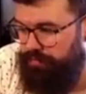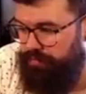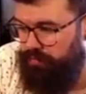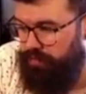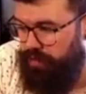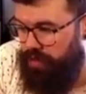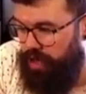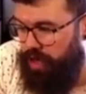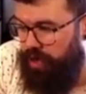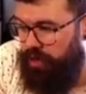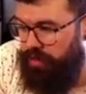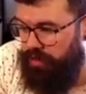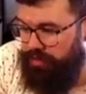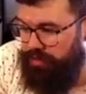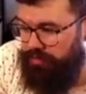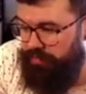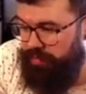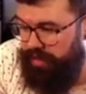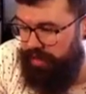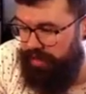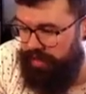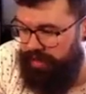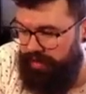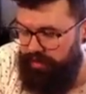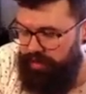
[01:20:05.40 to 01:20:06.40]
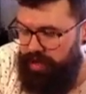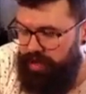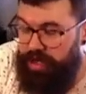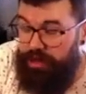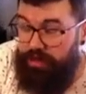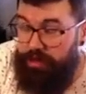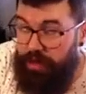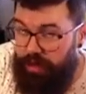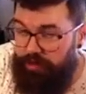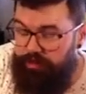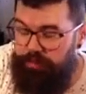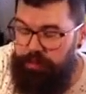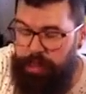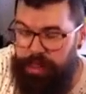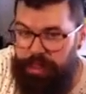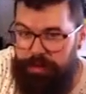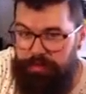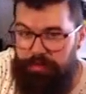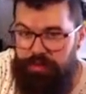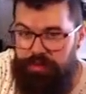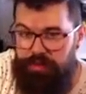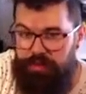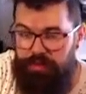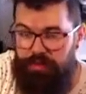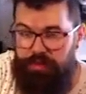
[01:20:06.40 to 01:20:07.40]
We all can play together. I love
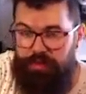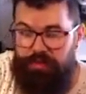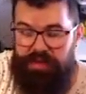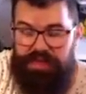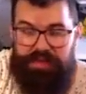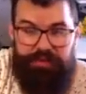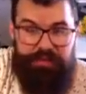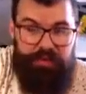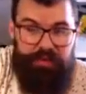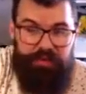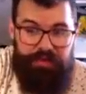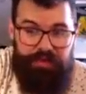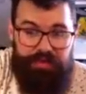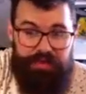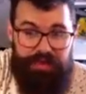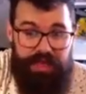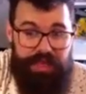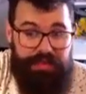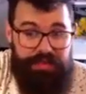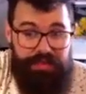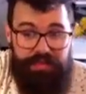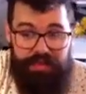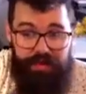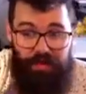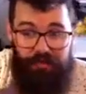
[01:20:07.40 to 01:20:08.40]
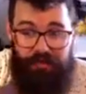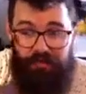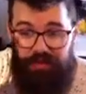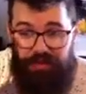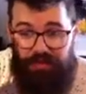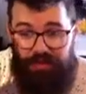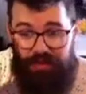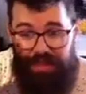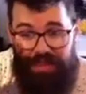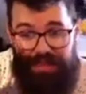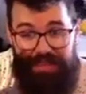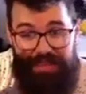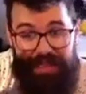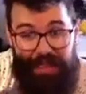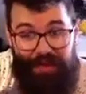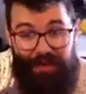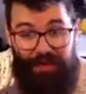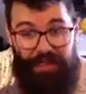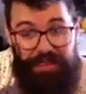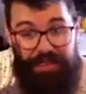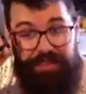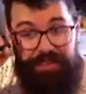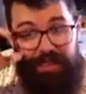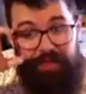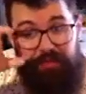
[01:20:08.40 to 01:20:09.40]
playing music with people. It feels like
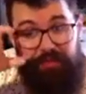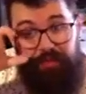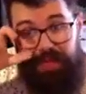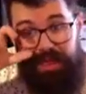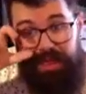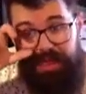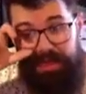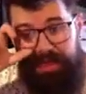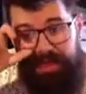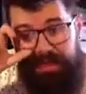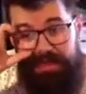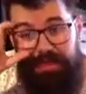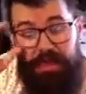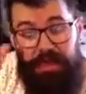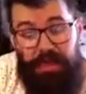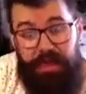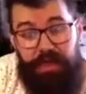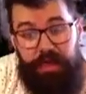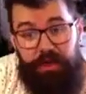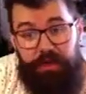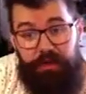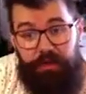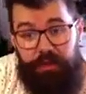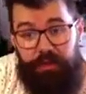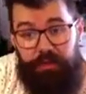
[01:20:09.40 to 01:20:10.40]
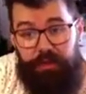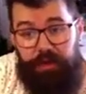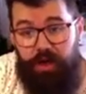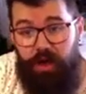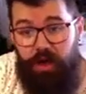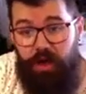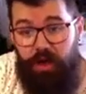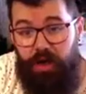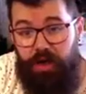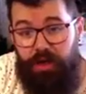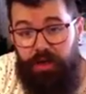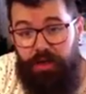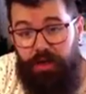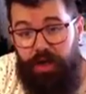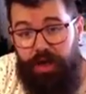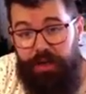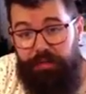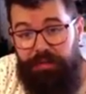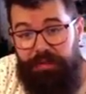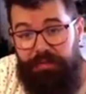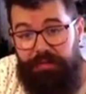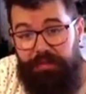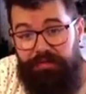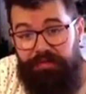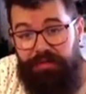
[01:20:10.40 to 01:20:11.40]
scary and stuff, but as we recall, a lot
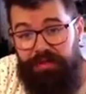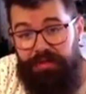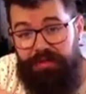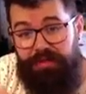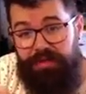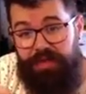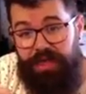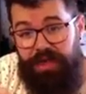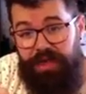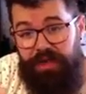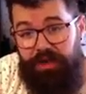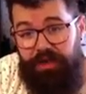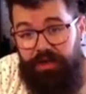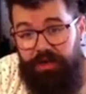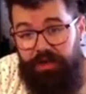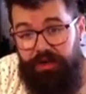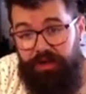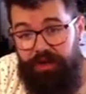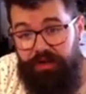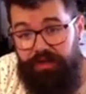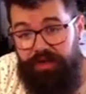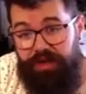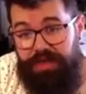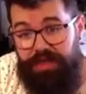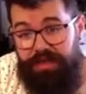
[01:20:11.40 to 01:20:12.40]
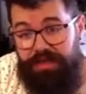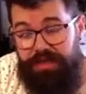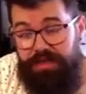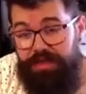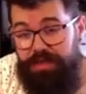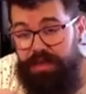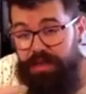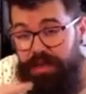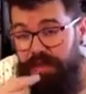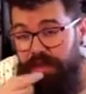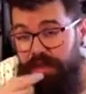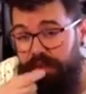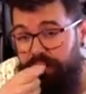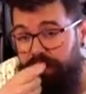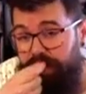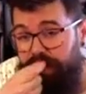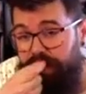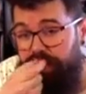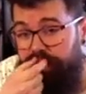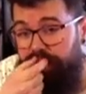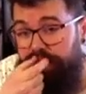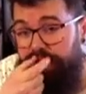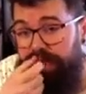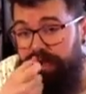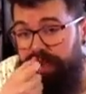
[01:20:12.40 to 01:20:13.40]
of people felt scared or nervous
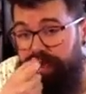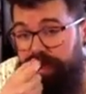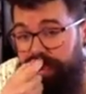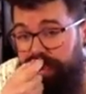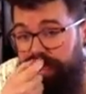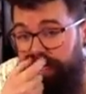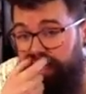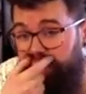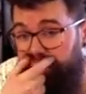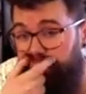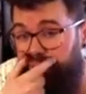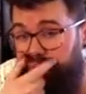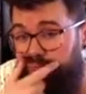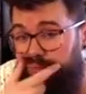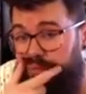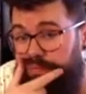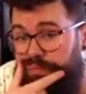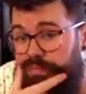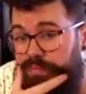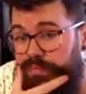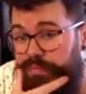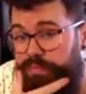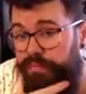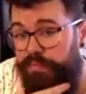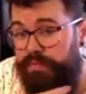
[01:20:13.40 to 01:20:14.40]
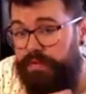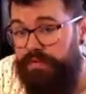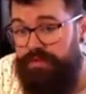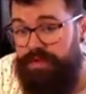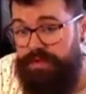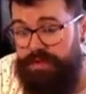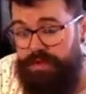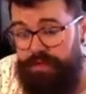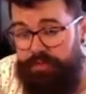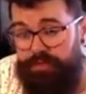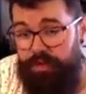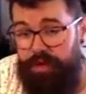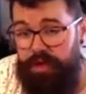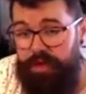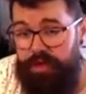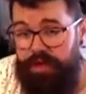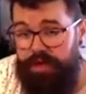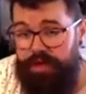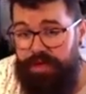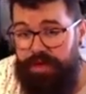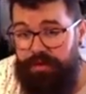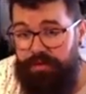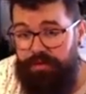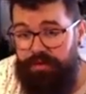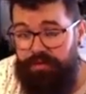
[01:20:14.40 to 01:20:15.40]
at the beginning of this art party,
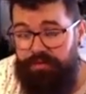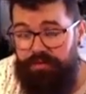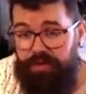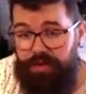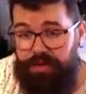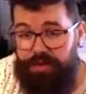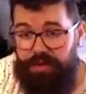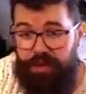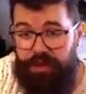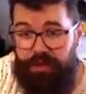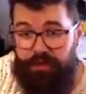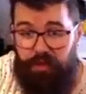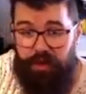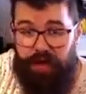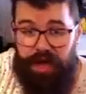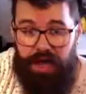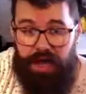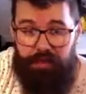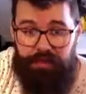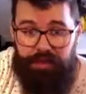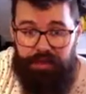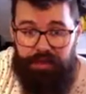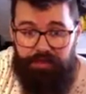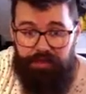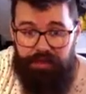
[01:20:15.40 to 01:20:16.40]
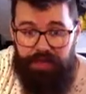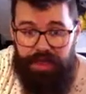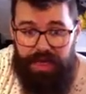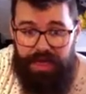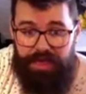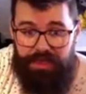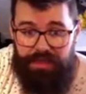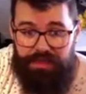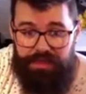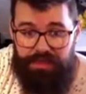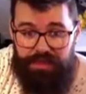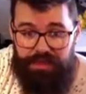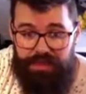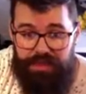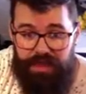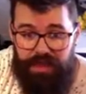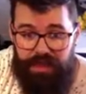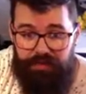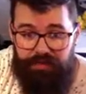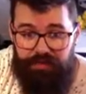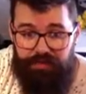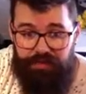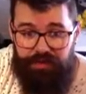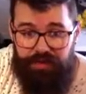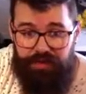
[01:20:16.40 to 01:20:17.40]
and now we're feeling a lot more happy and relaxed and
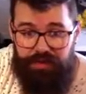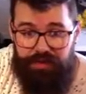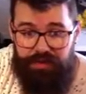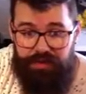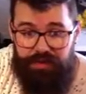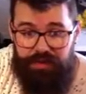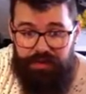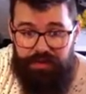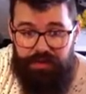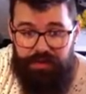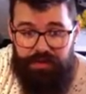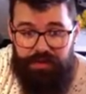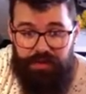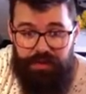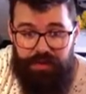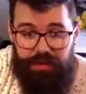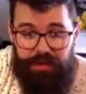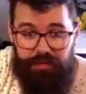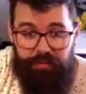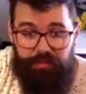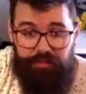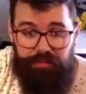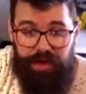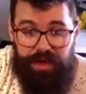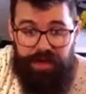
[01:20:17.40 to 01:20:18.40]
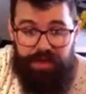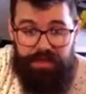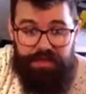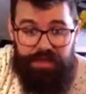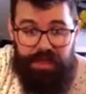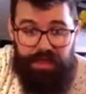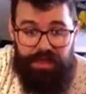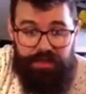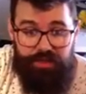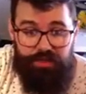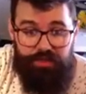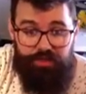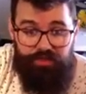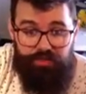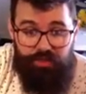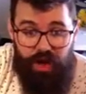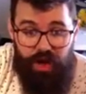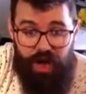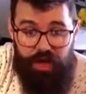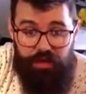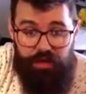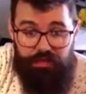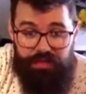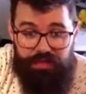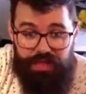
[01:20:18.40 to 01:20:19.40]
stuff. Brenda's got a
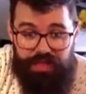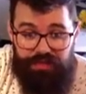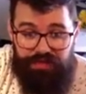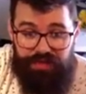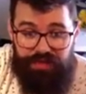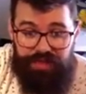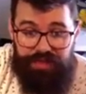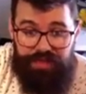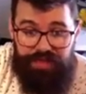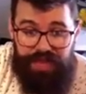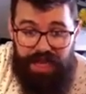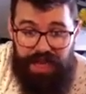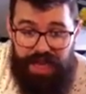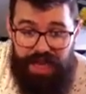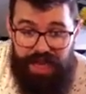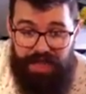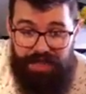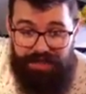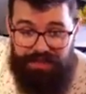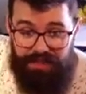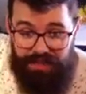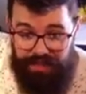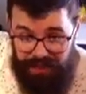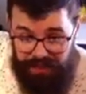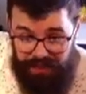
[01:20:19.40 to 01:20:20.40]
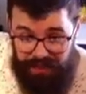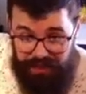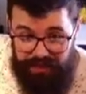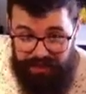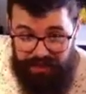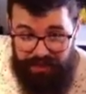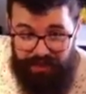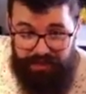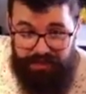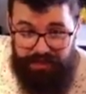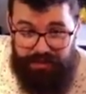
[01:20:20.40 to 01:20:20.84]
drum. That's fantastic.